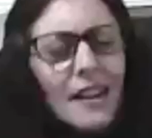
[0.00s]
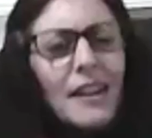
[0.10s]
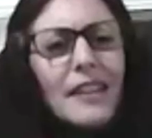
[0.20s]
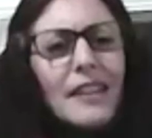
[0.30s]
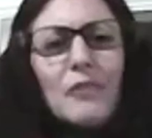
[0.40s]

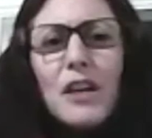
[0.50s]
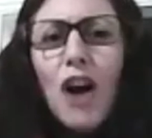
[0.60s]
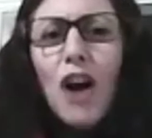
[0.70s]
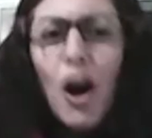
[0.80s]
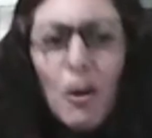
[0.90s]
that we
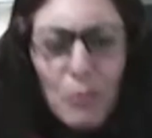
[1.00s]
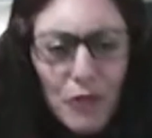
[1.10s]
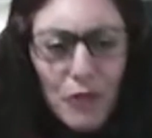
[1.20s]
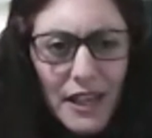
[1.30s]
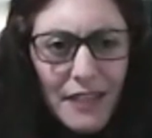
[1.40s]
can't
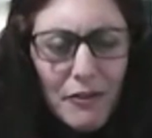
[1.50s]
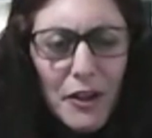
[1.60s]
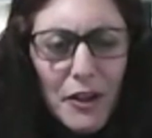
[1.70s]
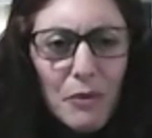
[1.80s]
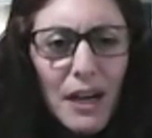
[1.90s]
breathe
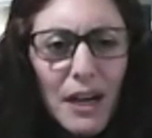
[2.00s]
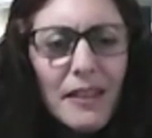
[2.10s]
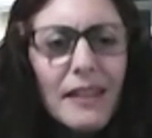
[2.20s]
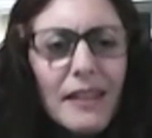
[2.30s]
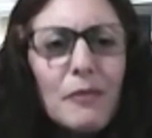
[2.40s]
very
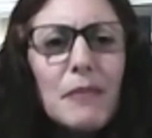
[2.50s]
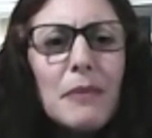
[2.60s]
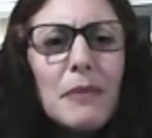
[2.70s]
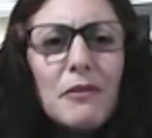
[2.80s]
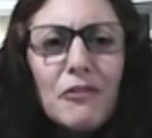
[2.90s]
well, and
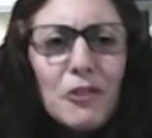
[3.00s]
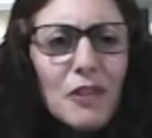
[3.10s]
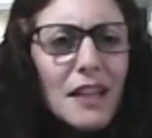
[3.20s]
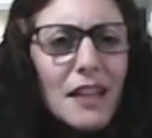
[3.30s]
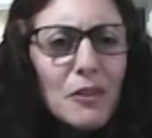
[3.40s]
maybe we feel
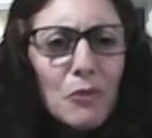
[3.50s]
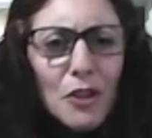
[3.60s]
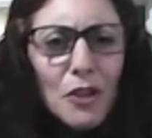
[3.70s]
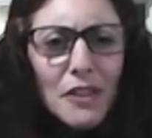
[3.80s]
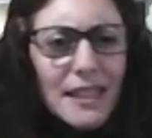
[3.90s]
like the
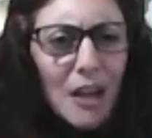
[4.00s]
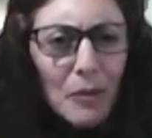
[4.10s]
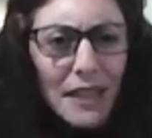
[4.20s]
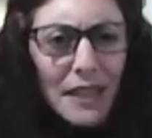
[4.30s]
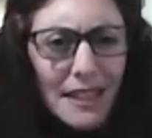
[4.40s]
world is
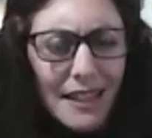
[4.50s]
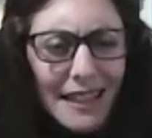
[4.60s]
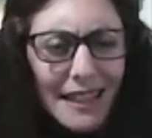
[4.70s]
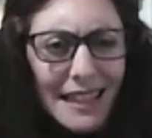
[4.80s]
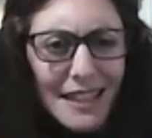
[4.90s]
coming in,
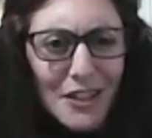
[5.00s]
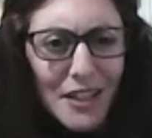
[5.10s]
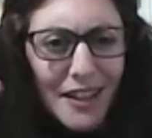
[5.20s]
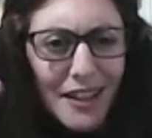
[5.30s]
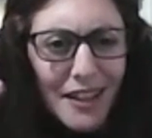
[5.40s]
it's
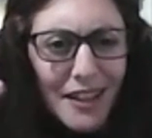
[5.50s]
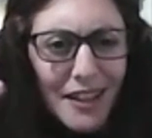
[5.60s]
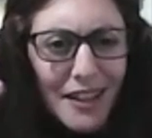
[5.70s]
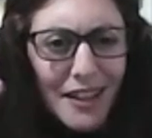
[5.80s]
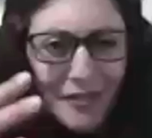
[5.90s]
just kind of
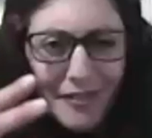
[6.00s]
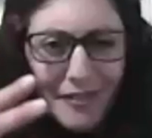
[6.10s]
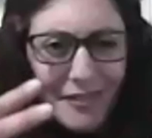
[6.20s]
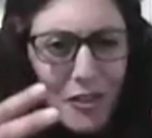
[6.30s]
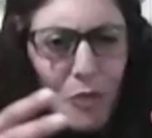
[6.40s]

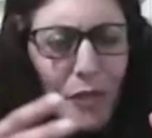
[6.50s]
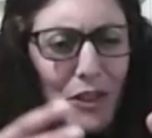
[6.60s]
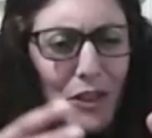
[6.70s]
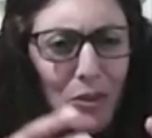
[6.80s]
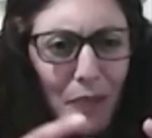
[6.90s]
too
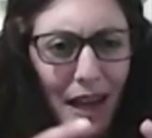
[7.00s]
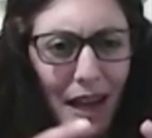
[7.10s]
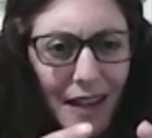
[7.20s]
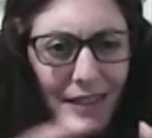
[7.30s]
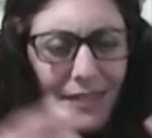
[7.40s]
much to
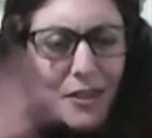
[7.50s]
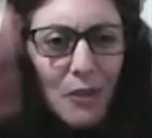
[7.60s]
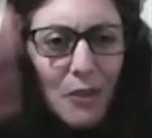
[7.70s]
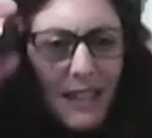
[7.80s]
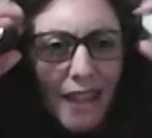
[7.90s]
bear.
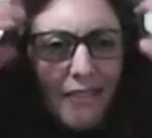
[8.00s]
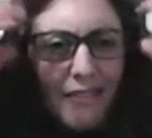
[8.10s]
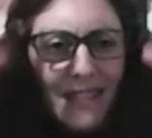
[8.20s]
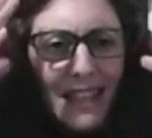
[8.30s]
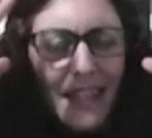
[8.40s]
So it's that
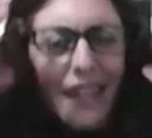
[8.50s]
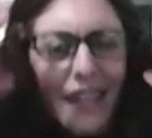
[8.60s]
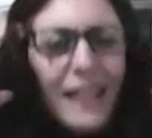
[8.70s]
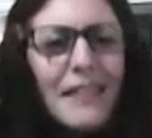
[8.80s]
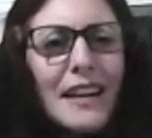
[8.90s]

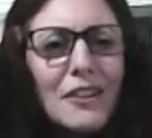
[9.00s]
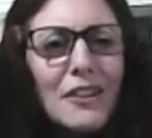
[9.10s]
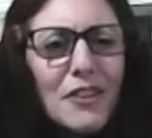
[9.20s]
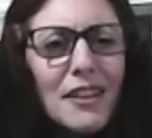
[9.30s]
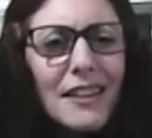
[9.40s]
thinking
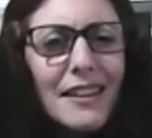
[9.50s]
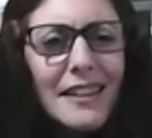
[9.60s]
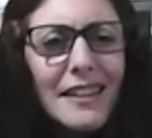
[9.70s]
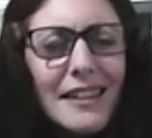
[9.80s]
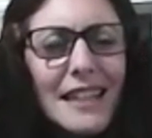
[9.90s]

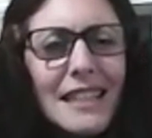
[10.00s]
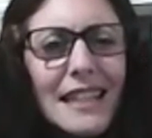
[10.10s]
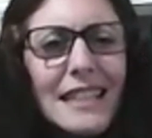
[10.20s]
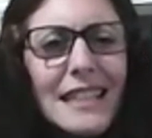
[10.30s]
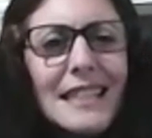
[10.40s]
that
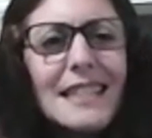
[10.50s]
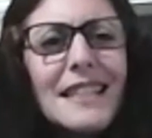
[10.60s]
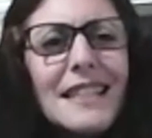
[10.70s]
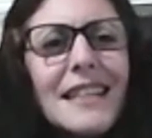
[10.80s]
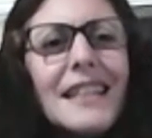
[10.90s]

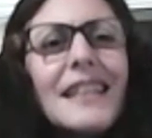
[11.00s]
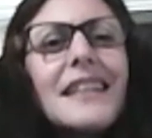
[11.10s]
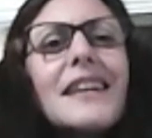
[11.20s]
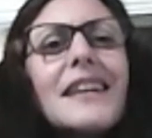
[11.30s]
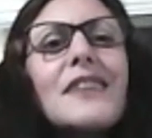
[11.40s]
is
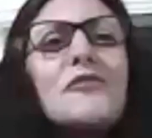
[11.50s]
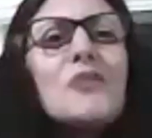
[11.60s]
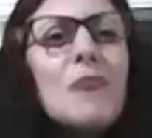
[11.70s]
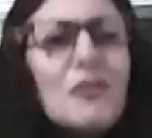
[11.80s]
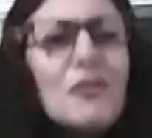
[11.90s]

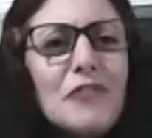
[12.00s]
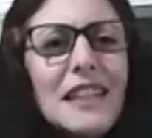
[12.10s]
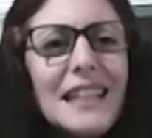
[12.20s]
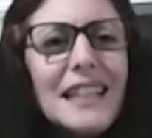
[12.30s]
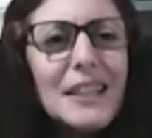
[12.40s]
from our
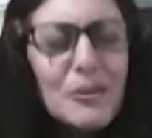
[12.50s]
feeling.